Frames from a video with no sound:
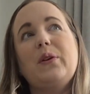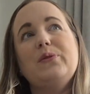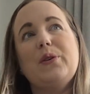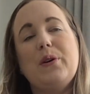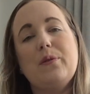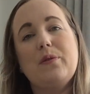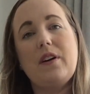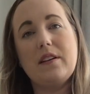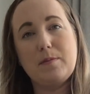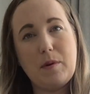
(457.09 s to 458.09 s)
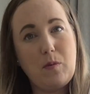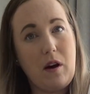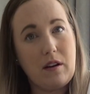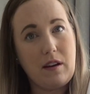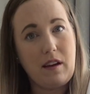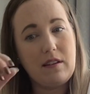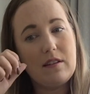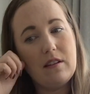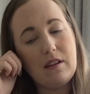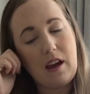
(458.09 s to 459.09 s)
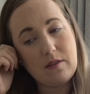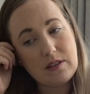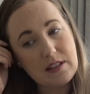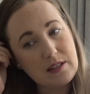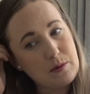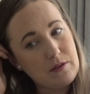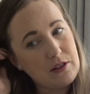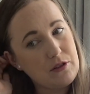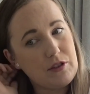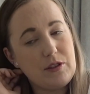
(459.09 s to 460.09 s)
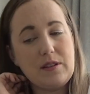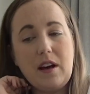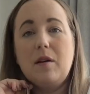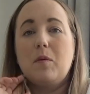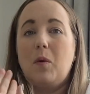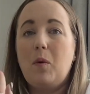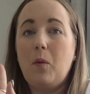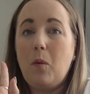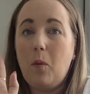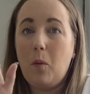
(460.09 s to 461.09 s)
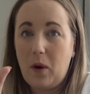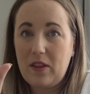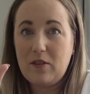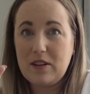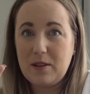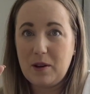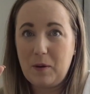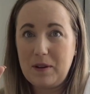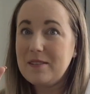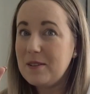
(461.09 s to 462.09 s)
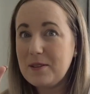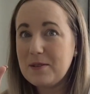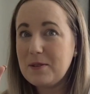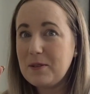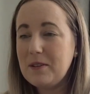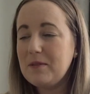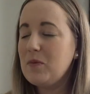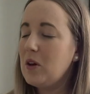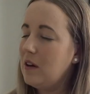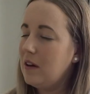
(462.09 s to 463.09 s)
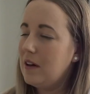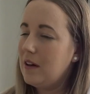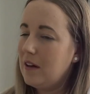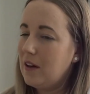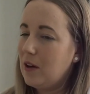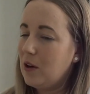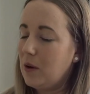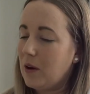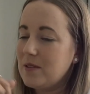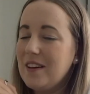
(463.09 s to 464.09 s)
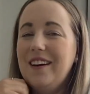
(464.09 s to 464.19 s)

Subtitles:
So that's been working ever since we've introduced that. Whether it's a coincidence or not, who knows.